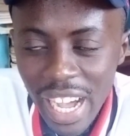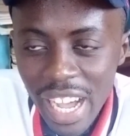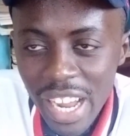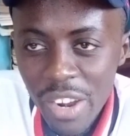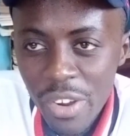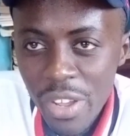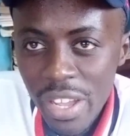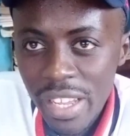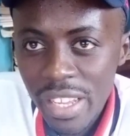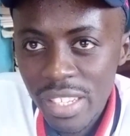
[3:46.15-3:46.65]

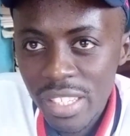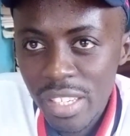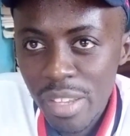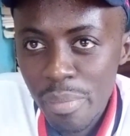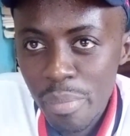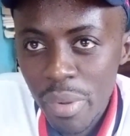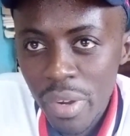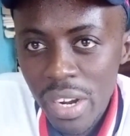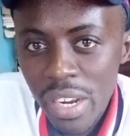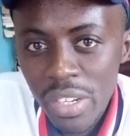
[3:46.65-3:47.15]
And it's
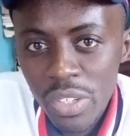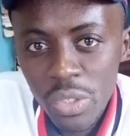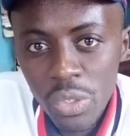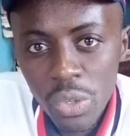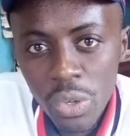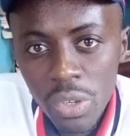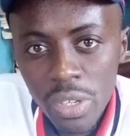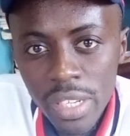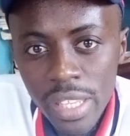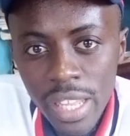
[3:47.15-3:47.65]
important
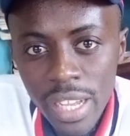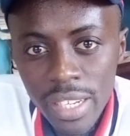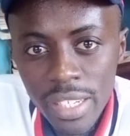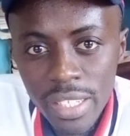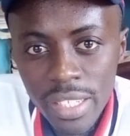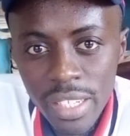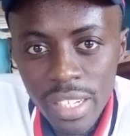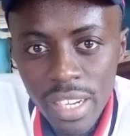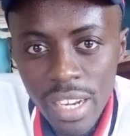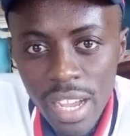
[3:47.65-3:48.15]
to note
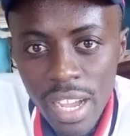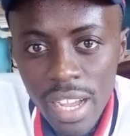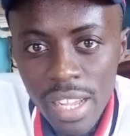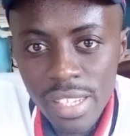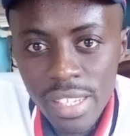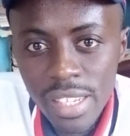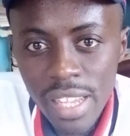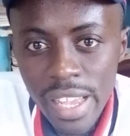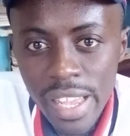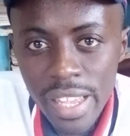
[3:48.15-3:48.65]
that in
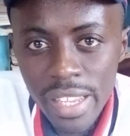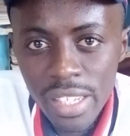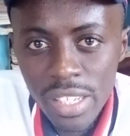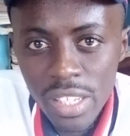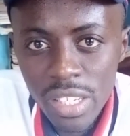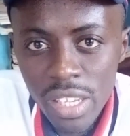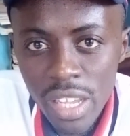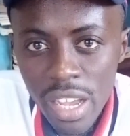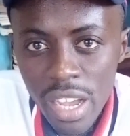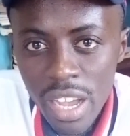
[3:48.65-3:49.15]

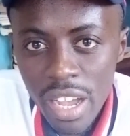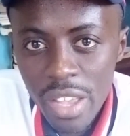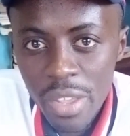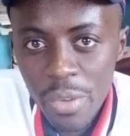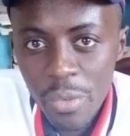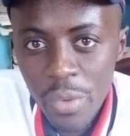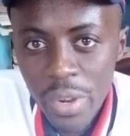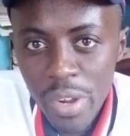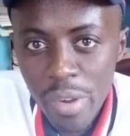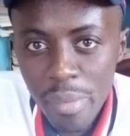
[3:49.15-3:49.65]
science,
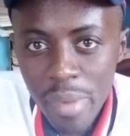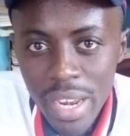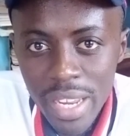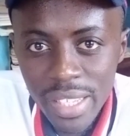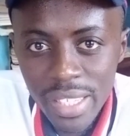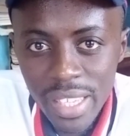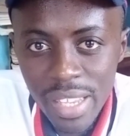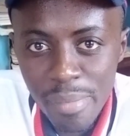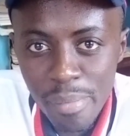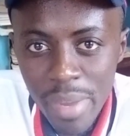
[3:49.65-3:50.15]
we
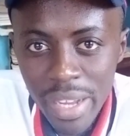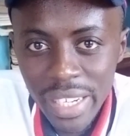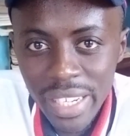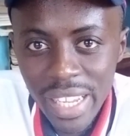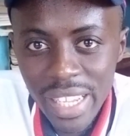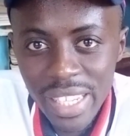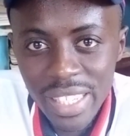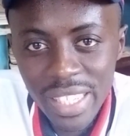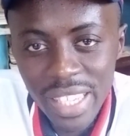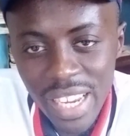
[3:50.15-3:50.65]
normally say
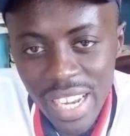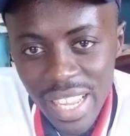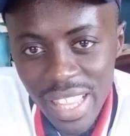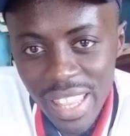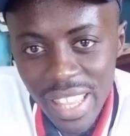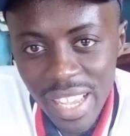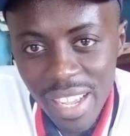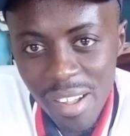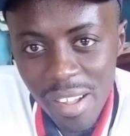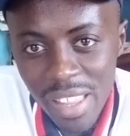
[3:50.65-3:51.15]
matter is
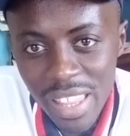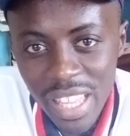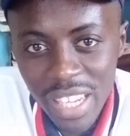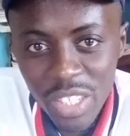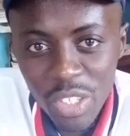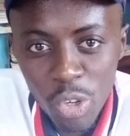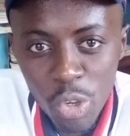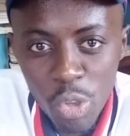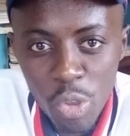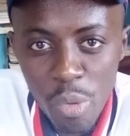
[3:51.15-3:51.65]
anything
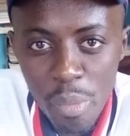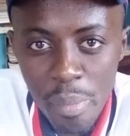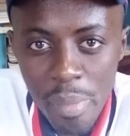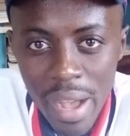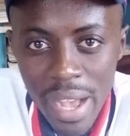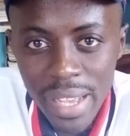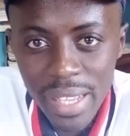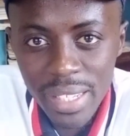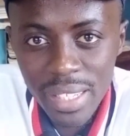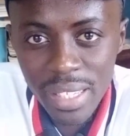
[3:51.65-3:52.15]
that
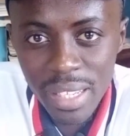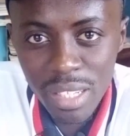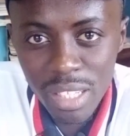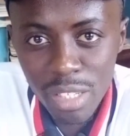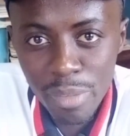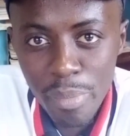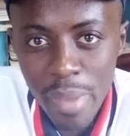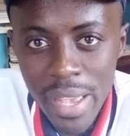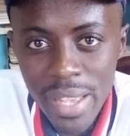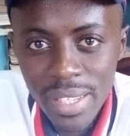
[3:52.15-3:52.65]
occupies
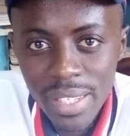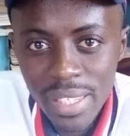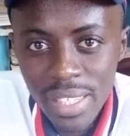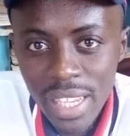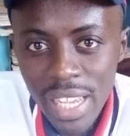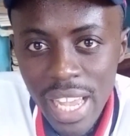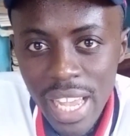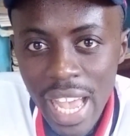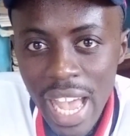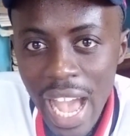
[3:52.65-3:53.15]

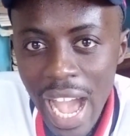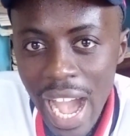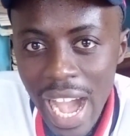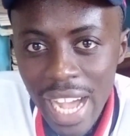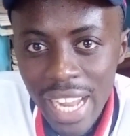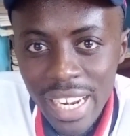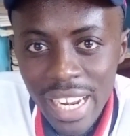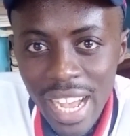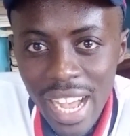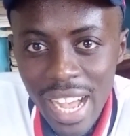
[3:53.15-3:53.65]
space
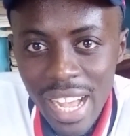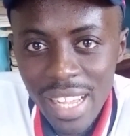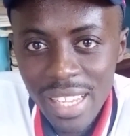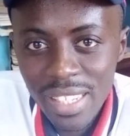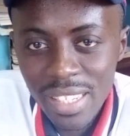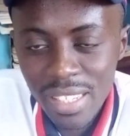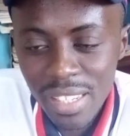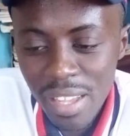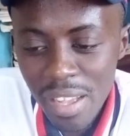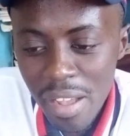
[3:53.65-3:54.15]
and
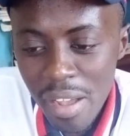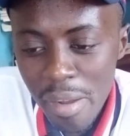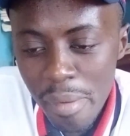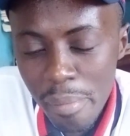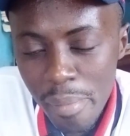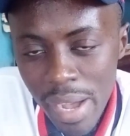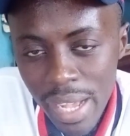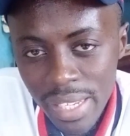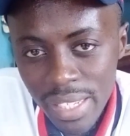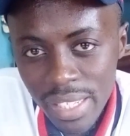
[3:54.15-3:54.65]
has
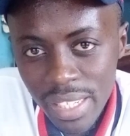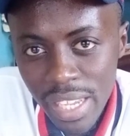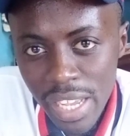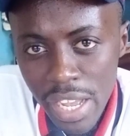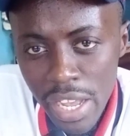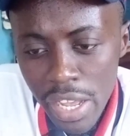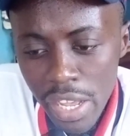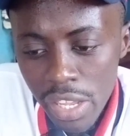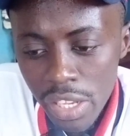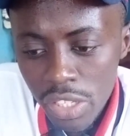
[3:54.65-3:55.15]
mass.
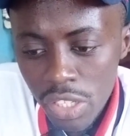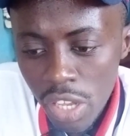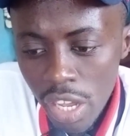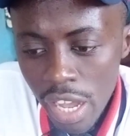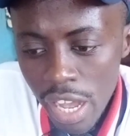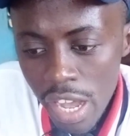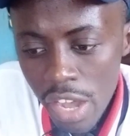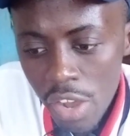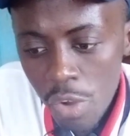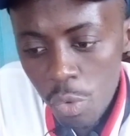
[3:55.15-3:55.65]

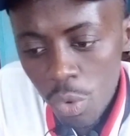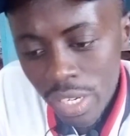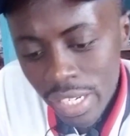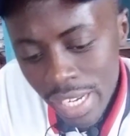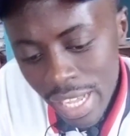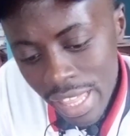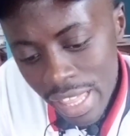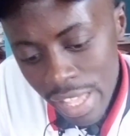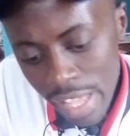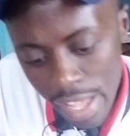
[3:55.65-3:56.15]
So
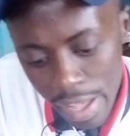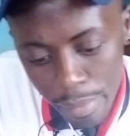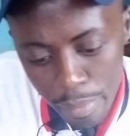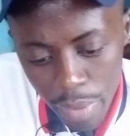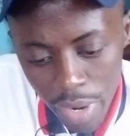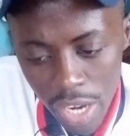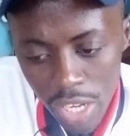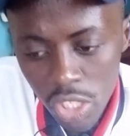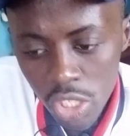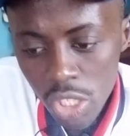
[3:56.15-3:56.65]
what are the
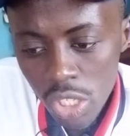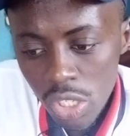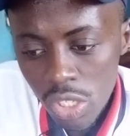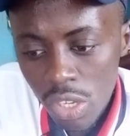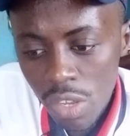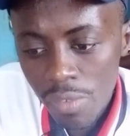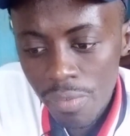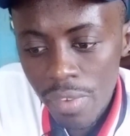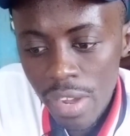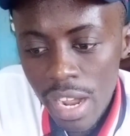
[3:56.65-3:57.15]

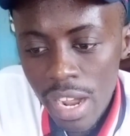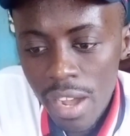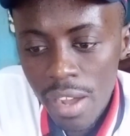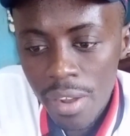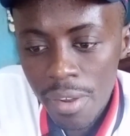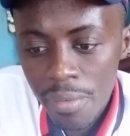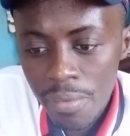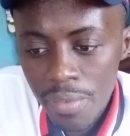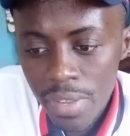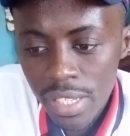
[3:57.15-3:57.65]
branches
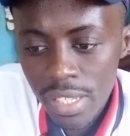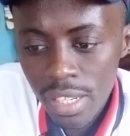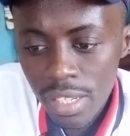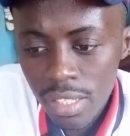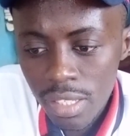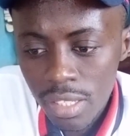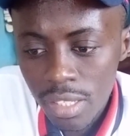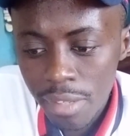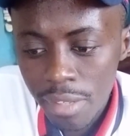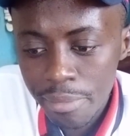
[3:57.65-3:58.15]
of
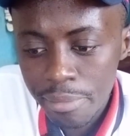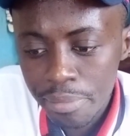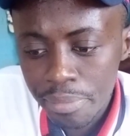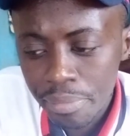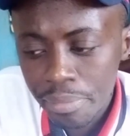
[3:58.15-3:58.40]
physics?